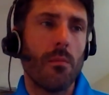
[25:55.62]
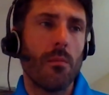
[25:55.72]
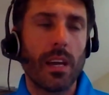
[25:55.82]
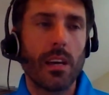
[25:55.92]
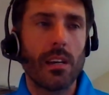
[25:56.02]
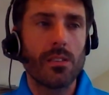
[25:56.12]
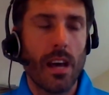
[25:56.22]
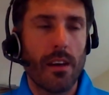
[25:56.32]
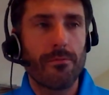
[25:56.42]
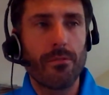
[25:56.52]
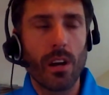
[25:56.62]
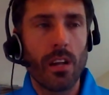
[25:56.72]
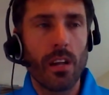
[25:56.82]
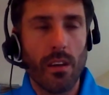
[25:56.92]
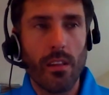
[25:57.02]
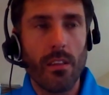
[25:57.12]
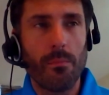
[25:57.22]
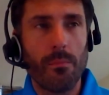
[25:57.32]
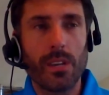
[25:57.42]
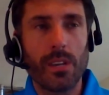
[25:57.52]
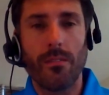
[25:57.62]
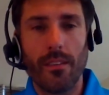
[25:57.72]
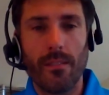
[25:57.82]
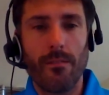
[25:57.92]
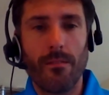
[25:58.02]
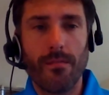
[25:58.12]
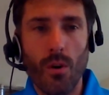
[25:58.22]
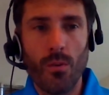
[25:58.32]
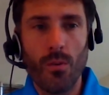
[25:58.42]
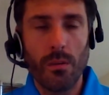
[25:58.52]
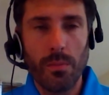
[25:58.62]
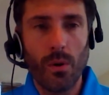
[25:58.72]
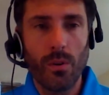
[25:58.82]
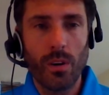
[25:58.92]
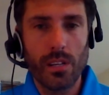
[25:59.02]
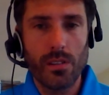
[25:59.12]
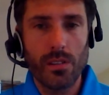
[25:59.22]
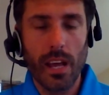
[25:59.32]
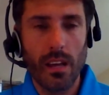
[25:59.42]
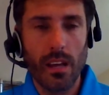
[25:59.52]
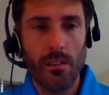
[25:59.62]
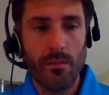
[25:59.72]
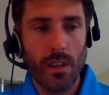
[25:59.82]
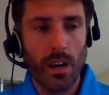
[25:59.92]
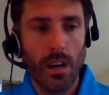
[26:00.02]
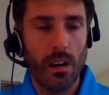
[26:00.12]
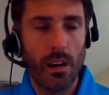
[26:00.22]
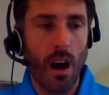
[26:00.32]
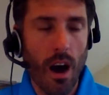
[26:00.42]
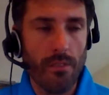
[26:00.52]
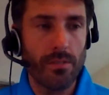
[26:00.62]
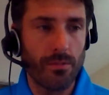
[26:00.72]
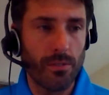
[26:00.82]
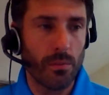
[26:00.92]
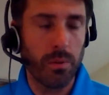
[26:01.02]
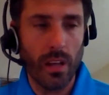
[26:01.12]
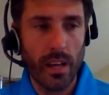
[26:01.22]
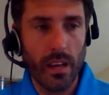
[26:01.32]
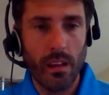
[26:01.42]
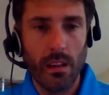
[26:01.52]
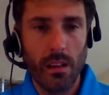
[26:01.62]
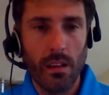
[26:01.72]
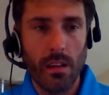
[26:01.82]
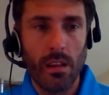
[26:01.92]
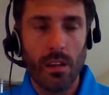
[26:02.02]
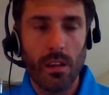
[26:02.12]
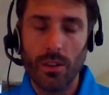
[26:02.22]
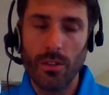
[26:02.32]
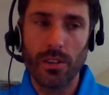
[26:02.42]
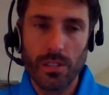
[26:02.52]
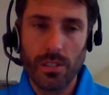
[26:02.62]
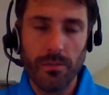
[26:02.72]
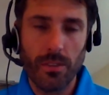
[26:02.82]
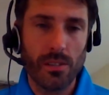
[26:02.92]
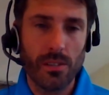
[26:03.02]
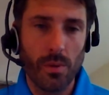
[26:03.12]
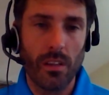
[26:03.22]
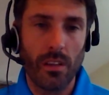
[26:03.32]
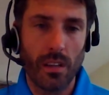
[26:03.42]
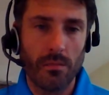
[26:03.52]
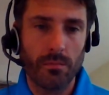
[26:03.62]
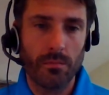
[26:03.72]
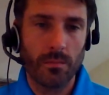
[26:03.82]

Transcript: because that front end, because the phone component is taken off of your plate, there's some flexibility.